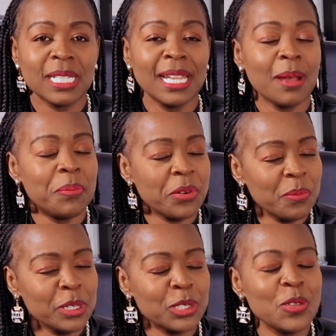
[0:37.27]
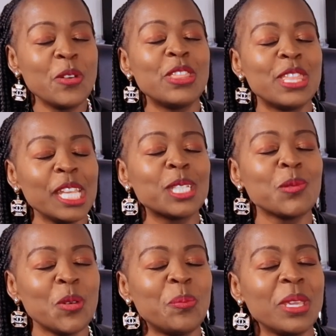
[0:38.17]
And I promise you, this
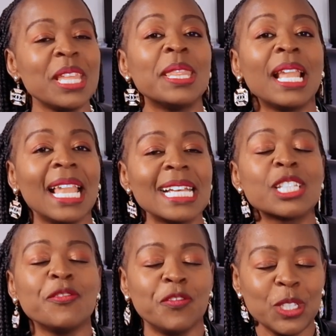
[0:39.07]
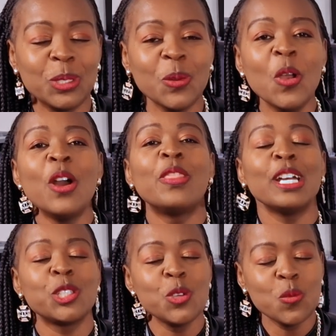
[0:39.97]
will be the last video
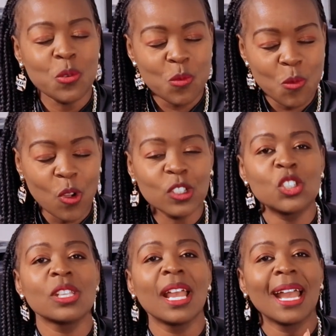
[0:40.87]
that you will watch